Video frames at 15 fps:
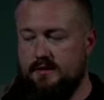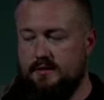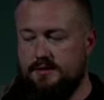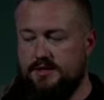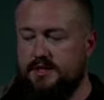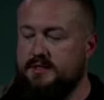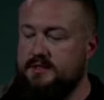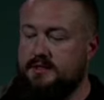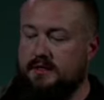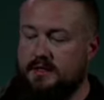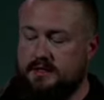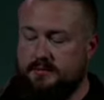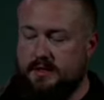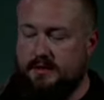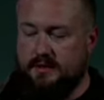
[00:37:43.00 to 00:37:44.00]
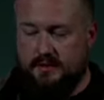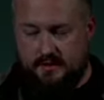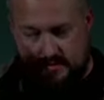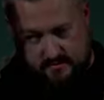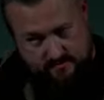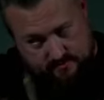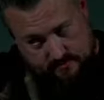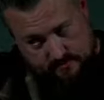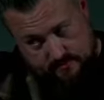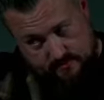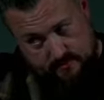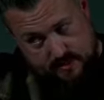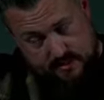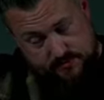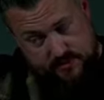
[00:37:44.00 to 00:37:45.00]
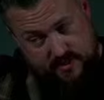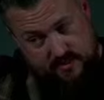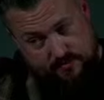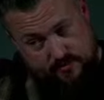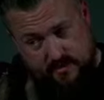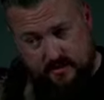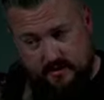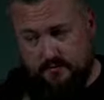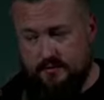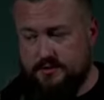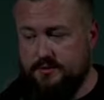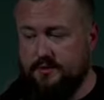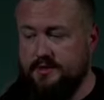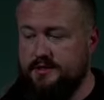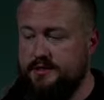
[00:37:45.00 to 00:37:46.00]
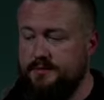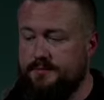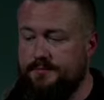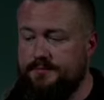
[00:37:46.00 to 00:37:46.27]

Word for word: Jesus talks about this as we keep reading in verse 22.